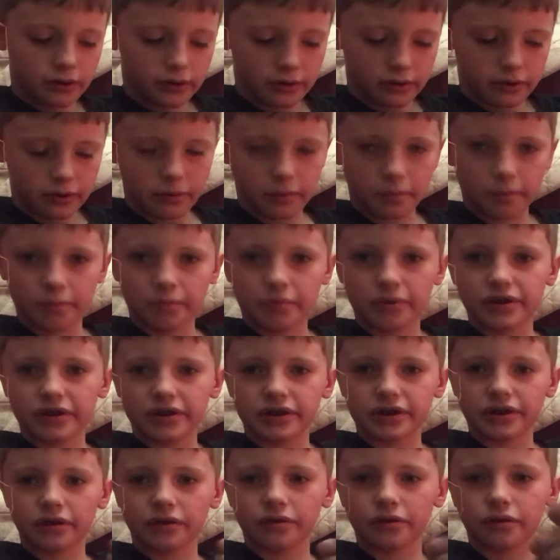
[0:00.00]
The piece
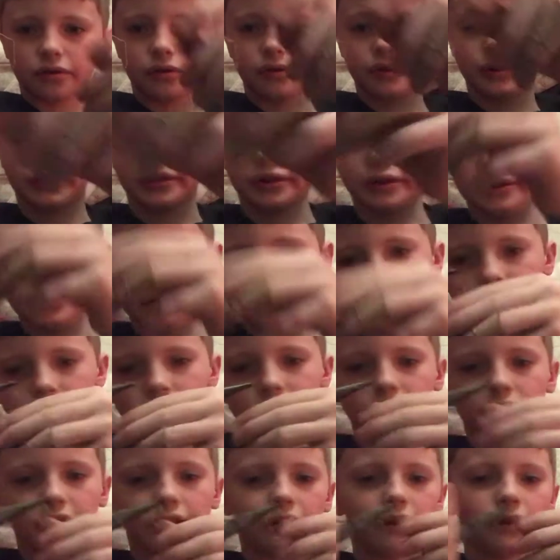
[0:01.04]
I was holding in
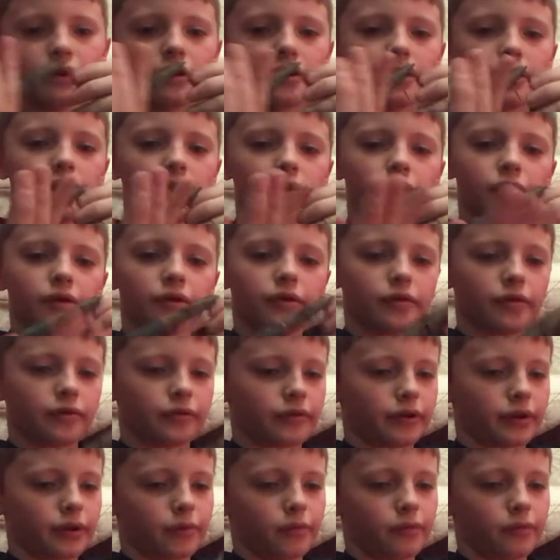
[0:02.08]
the freaking